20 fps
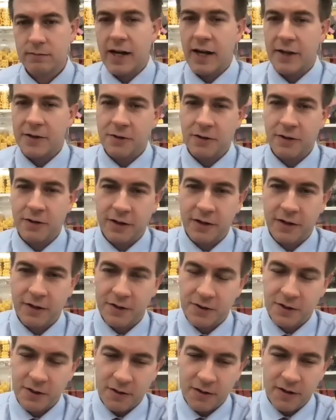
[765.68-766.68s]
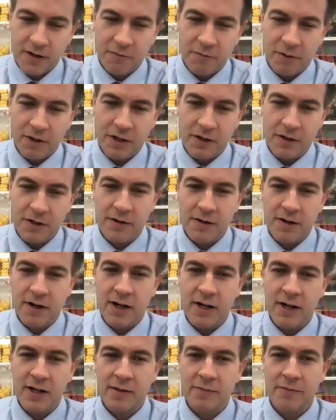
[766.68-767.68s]
Yeah, it's really good. So when you're
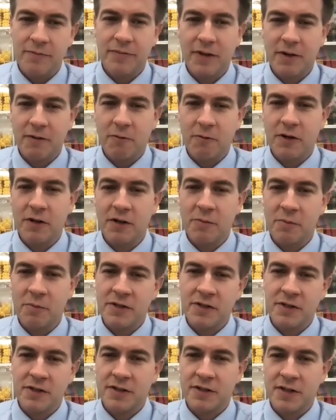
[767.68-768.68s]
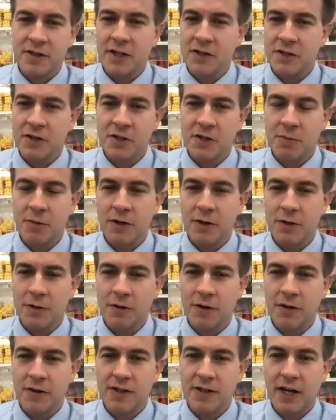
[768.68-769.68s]
in business, it's not just about
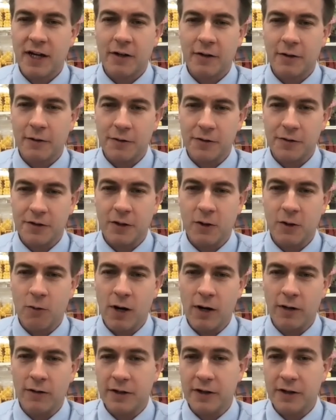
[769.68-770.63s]
doing the technical skill well.